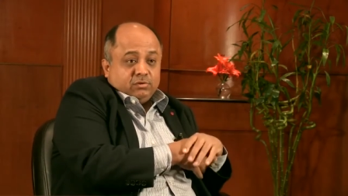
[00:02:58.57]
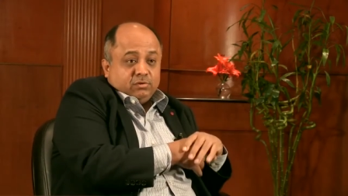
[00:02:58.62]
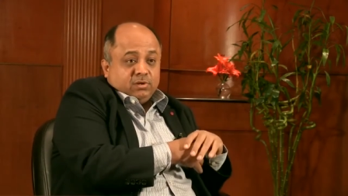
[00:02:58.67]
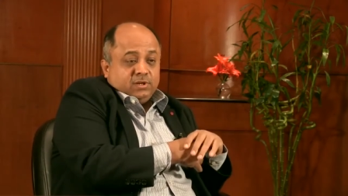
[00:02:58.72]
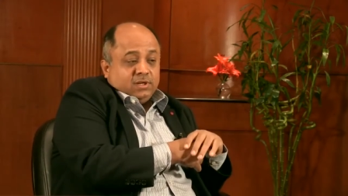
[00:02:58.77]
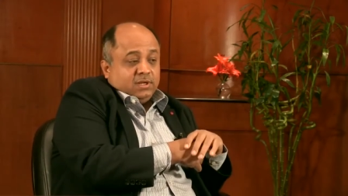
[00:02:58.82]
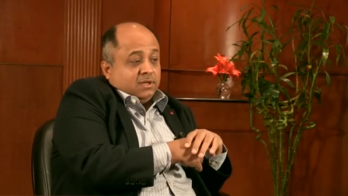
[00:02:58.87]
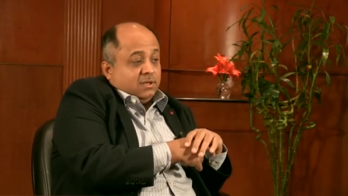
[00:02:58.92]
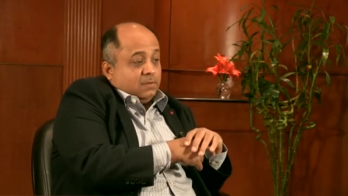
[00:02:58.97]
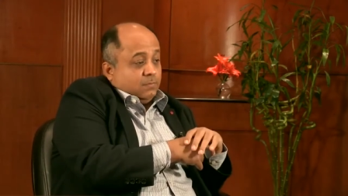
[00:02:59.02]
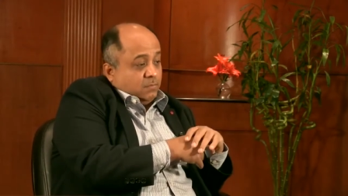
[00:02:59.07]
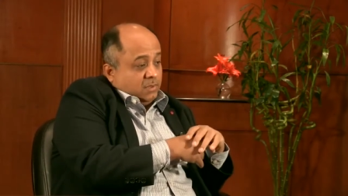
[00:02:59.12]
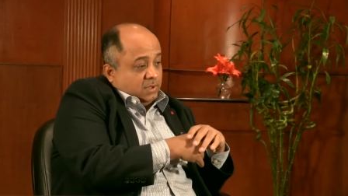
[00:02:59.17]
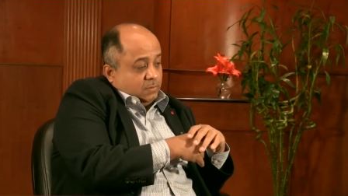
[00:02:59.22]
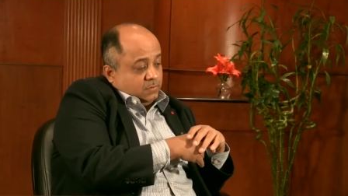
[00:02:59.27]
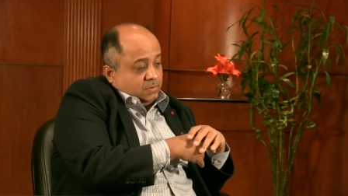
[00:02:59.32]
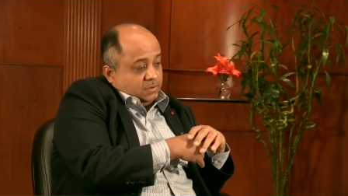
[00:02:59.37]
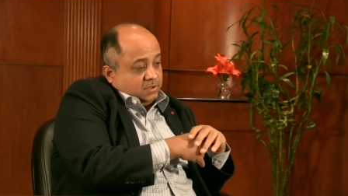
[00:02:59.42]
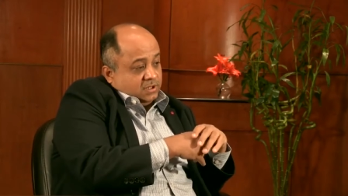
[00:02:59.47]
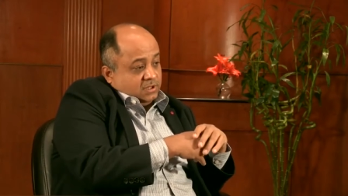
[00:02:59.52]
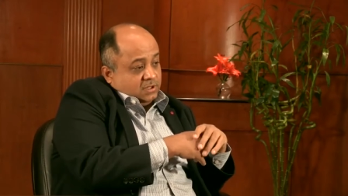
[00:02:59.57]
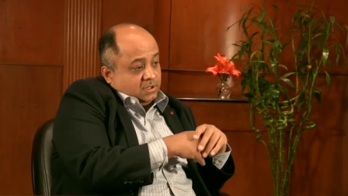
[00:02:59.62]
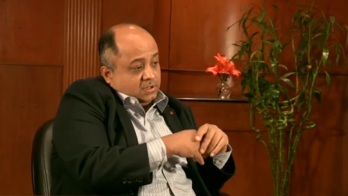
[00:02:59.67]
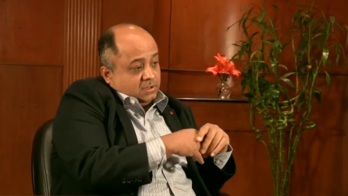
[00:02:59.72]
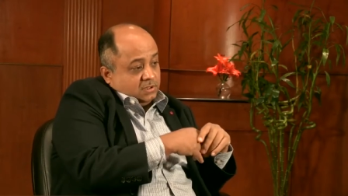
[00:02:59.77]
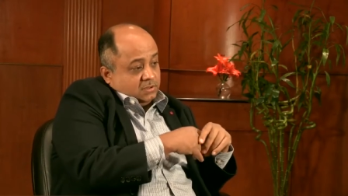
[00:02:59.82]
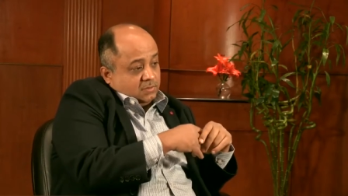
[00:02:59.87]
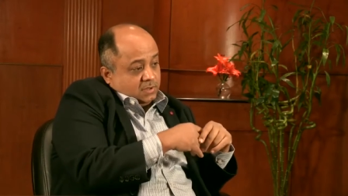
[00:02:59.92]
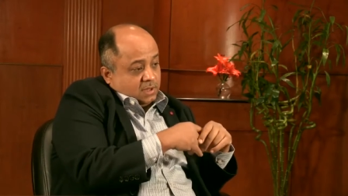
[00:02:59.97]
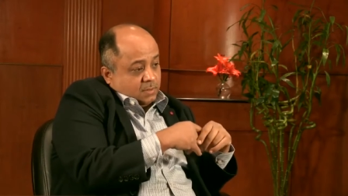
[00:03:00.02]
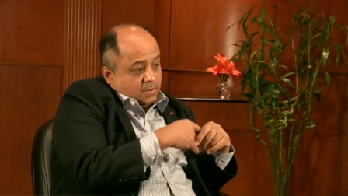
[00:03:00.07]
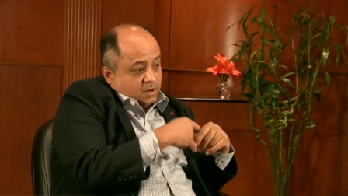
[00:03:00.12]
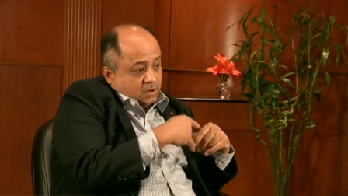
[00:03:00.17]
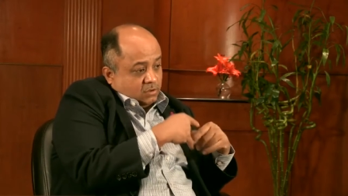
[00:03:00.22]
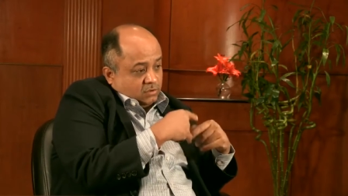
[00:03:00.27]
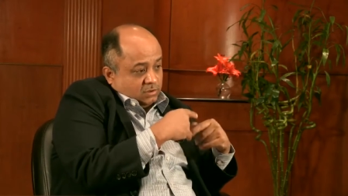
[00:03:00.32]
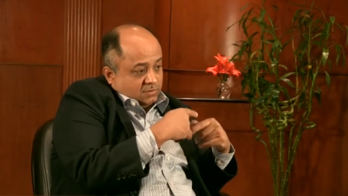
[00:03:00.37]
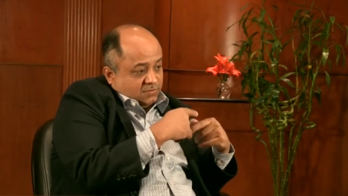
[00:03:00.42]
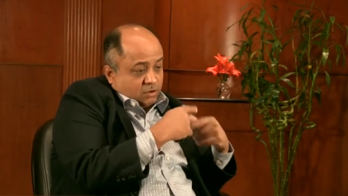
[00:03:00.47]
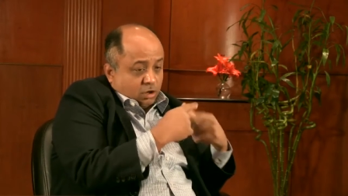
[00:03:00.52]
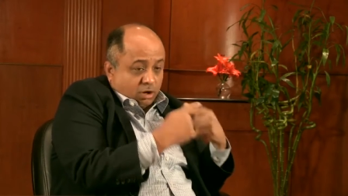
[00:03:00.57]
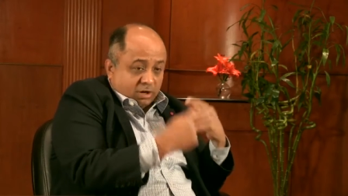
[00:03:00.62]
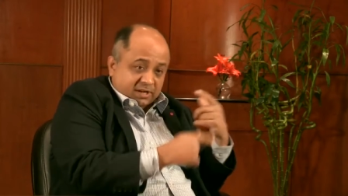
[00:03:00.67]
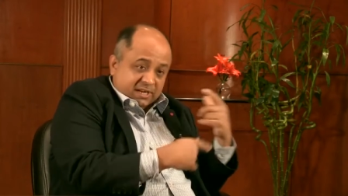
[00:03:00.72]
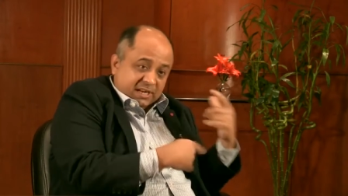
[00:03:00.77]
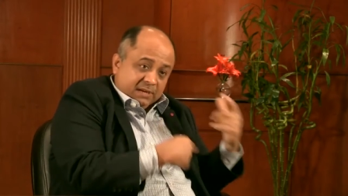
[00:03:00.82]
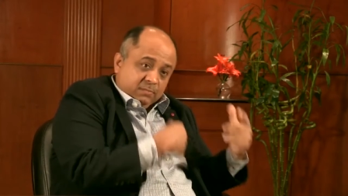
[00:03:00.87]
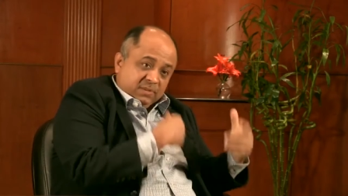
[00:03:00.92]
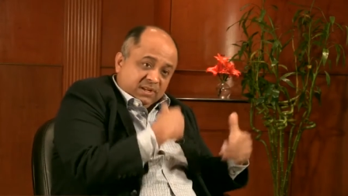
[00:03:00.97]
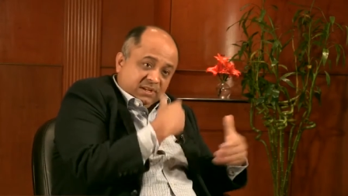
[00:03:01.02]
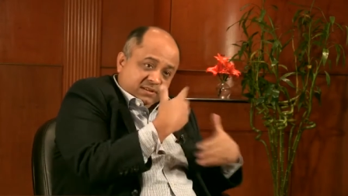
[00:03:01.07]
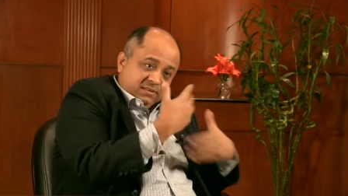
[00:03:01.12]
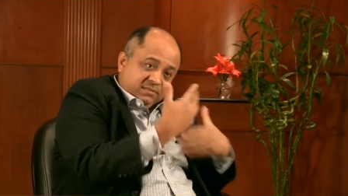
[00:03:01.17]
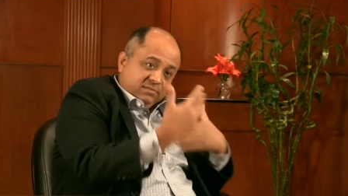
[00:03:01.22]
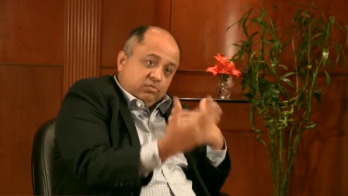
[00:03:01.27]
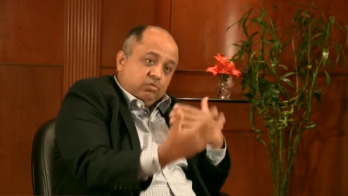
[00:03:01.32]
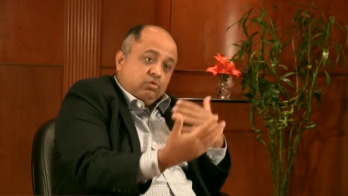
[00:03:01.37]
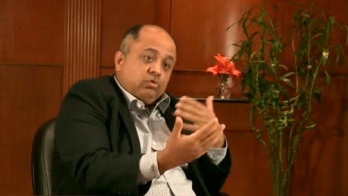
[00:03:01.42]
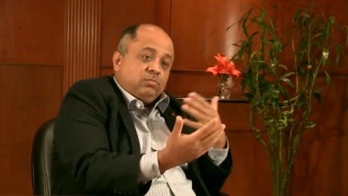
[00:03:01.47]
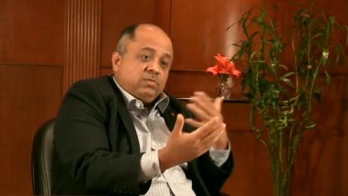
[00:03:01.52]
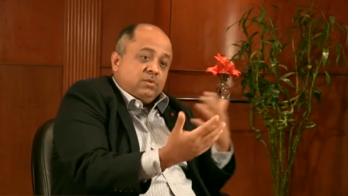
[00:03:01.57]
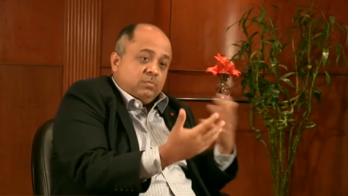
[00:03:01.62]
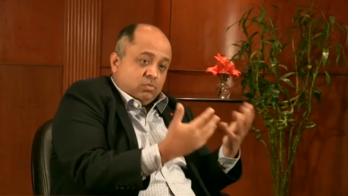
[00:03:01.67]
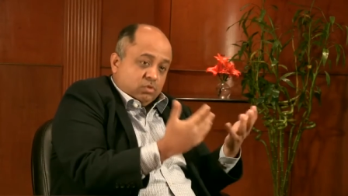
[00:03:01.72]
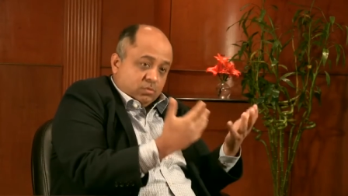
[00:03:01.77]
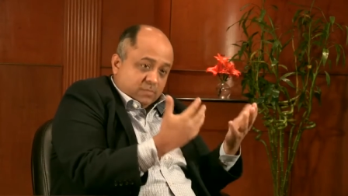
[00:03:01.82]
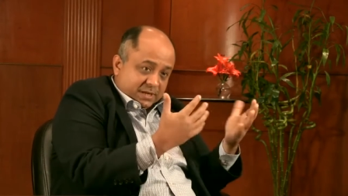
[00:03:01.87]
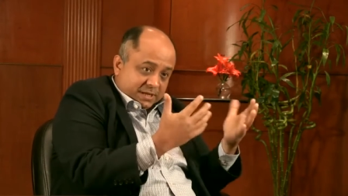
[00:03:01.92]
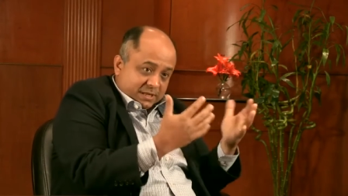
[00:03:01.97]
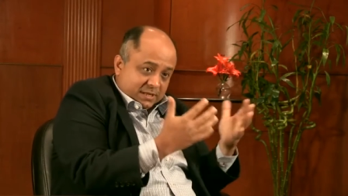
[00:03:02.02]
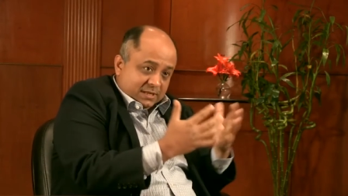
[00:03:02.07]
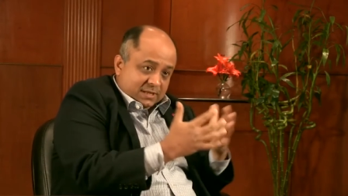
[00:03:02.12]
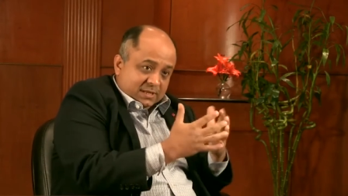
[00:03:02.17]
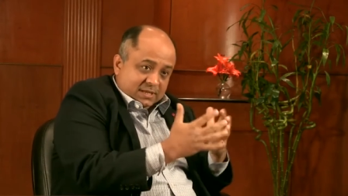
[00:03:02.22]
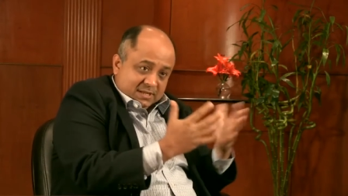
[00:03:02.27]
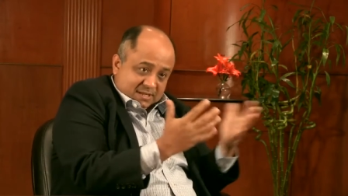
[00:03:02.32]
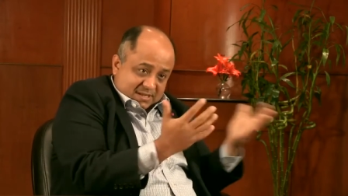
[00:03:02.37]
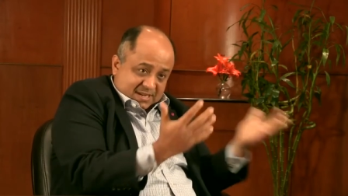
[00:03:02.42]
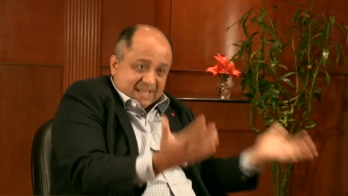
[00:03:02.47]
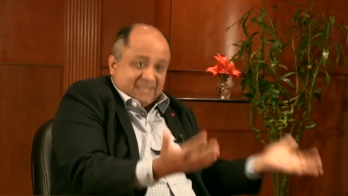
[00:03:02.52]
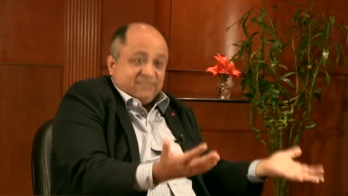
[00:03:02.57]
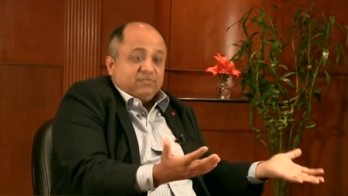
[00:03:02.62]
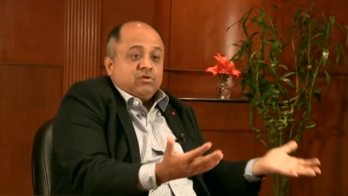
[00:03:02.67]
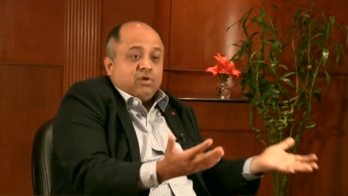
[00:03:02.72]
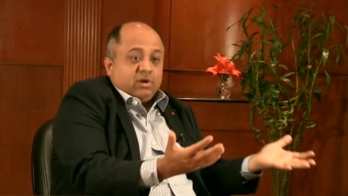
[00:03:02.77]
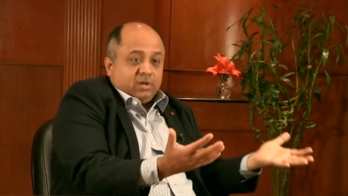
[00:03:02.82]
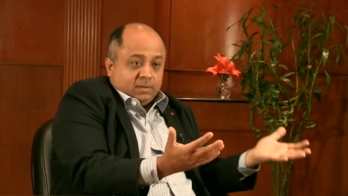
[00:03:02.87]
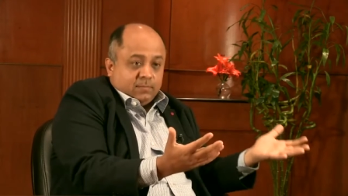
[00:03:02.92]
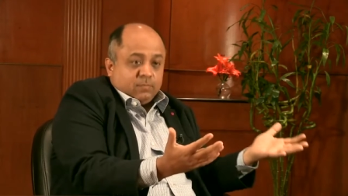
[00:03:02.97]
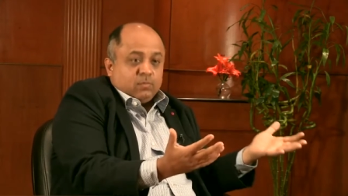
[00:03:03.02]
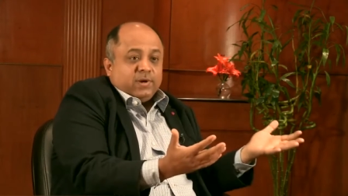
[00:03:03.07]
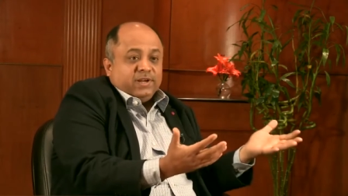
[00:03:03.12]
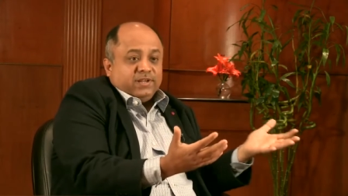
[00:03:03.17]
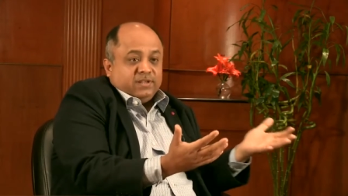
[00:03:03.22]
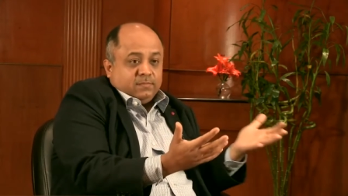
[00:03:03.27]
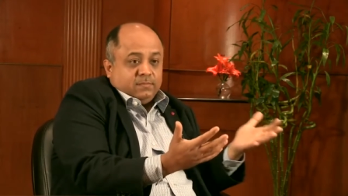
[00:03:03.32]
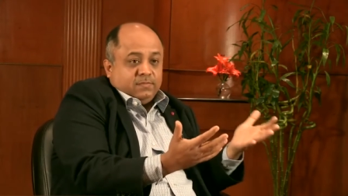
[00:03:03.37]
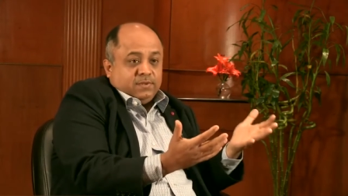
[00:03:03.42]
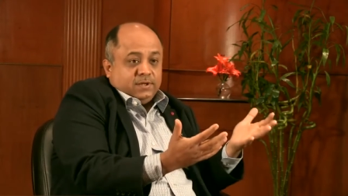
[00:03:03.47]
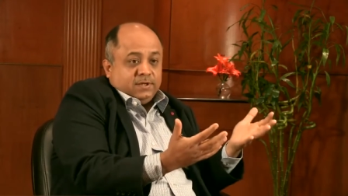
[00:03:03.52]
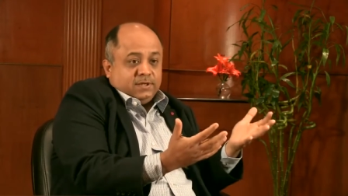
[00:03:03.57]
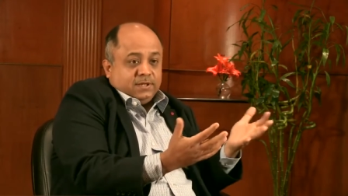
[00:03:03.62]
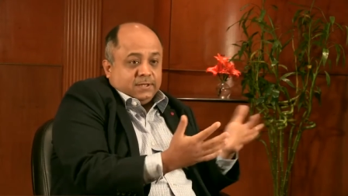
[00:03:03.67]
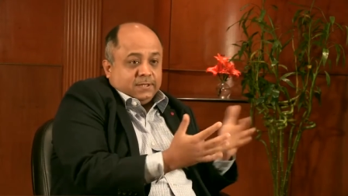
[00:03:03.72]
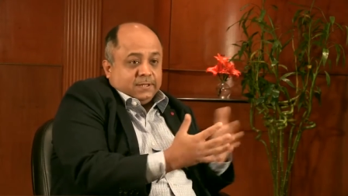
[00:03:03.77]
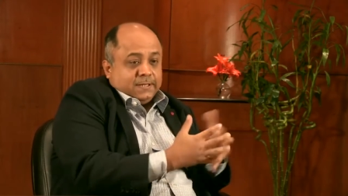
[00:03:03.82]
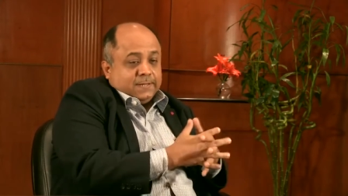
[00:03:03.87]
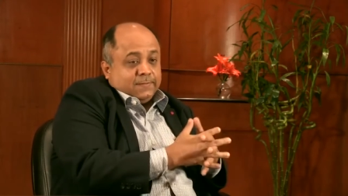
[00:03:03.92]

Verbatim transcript: So, people, the amount of content being consumed on mobile has gone up quite a bit,